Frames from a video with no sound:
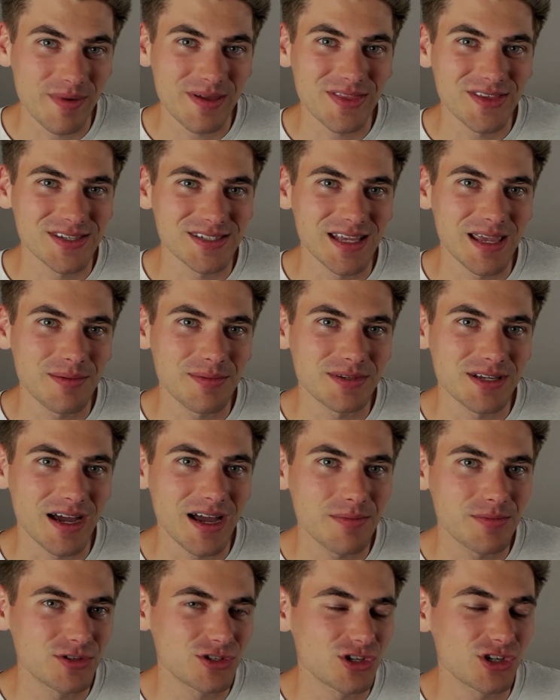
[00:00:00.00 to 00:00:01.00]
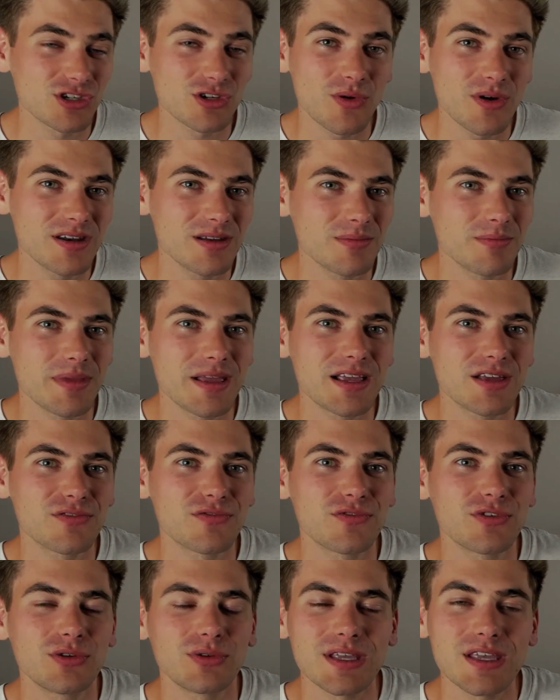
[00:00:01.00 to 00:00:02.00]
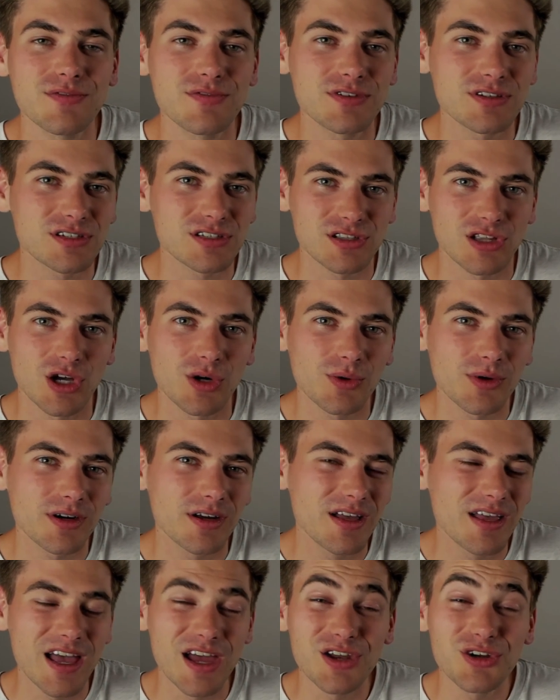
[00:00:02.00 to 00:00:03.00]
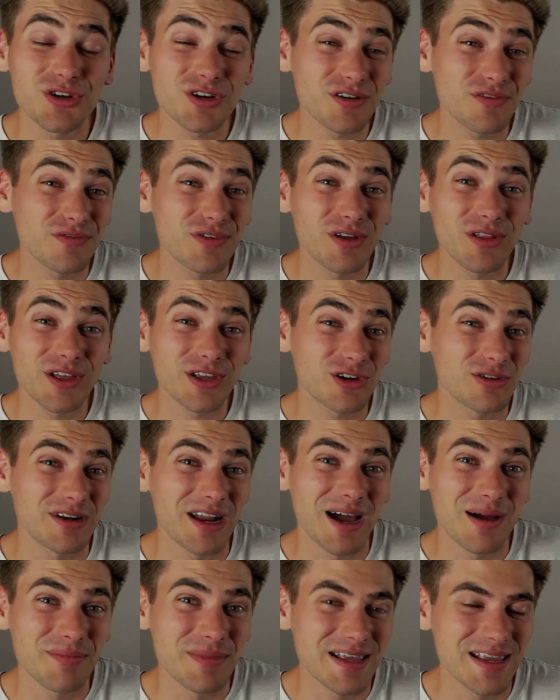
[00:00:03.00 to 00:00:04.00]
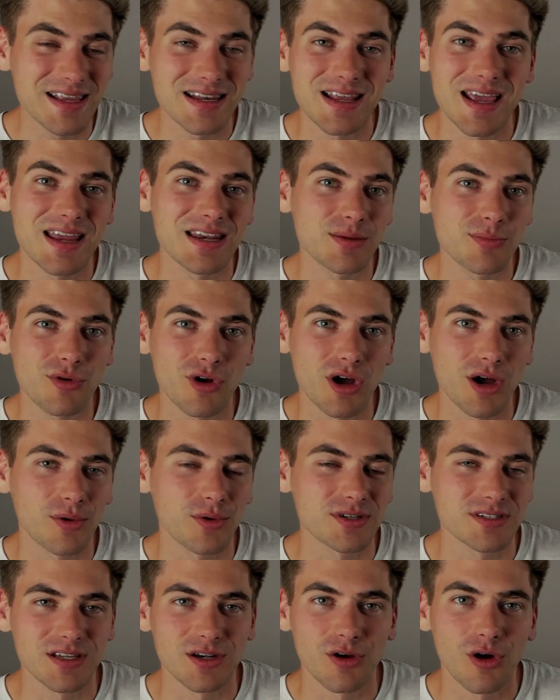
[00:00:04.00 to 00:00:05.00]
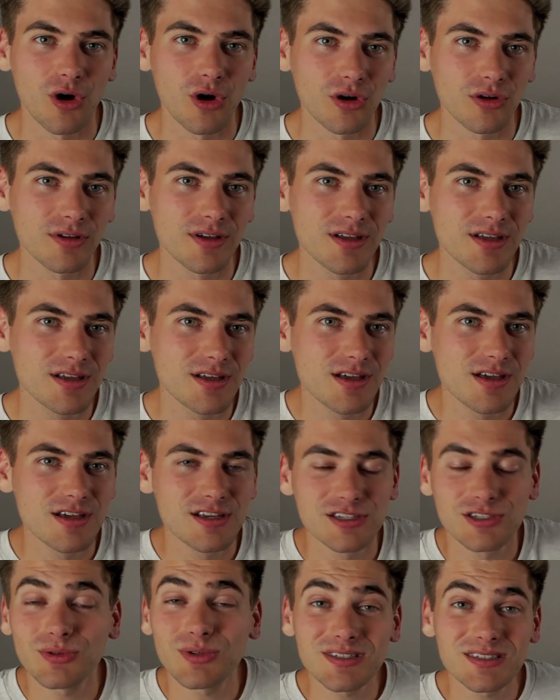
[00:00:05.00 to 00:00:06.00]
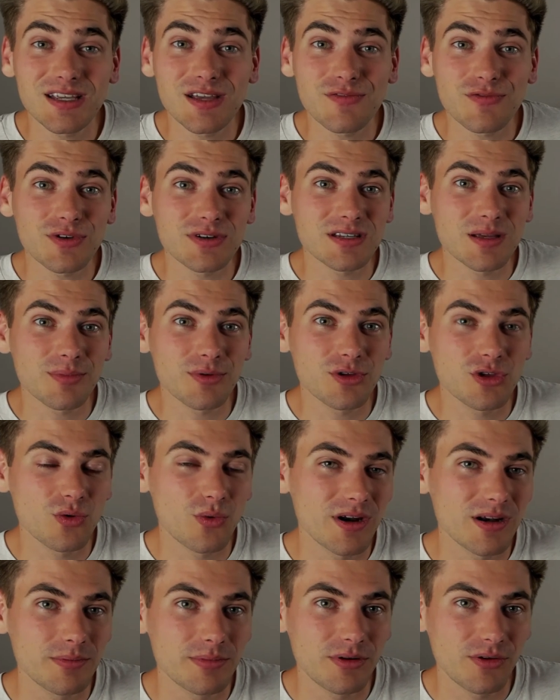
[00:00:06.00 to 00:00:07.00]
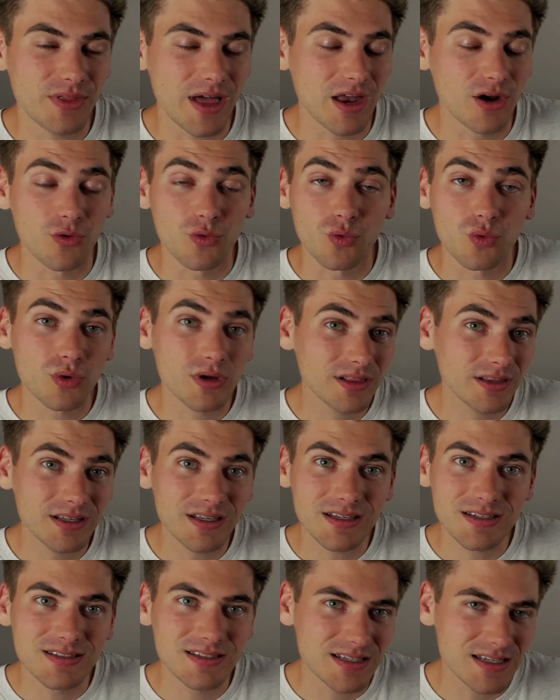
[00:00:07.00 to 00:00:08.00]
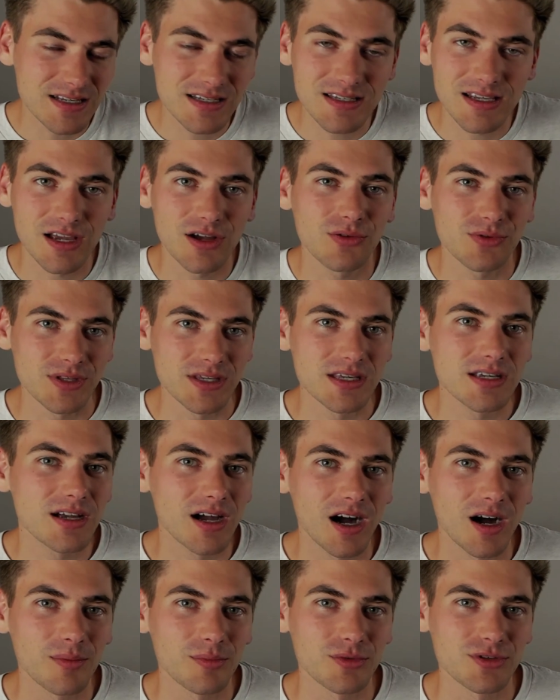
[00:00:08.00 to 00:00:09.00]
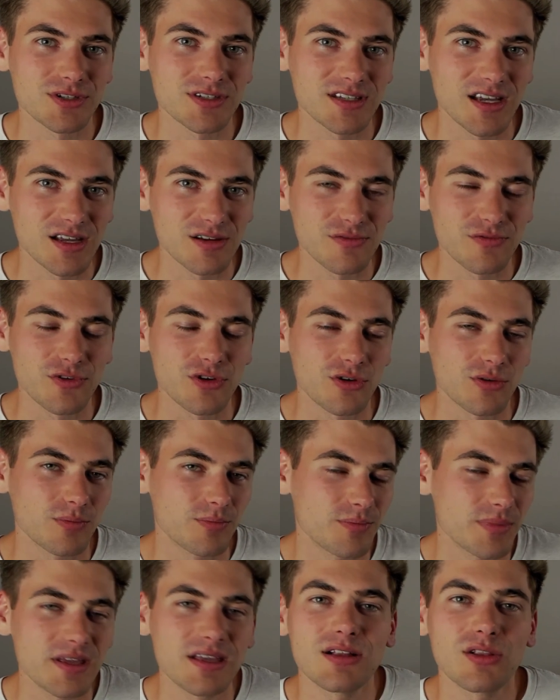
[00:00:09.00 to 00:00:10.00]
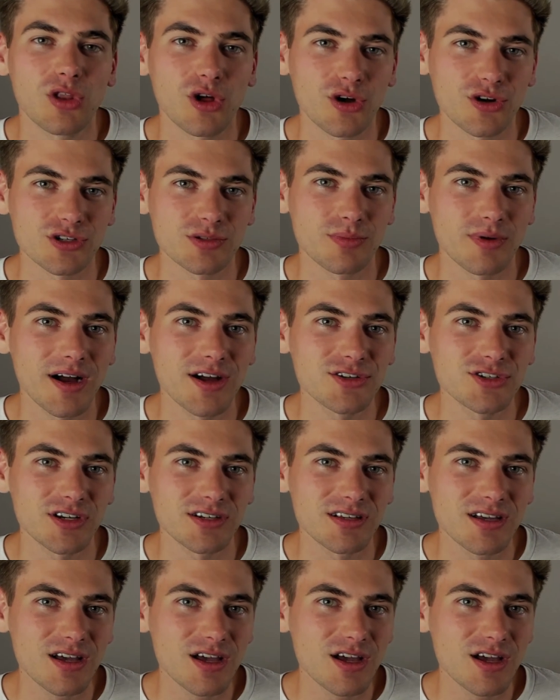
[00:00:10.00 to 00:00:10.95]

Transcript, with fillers: at the same time, it's just going to make it feel even slower and you're going to feel like you're not making any progress at all. So let's say, for example, you want to build out a really detailed e-commerce site for your big, large project.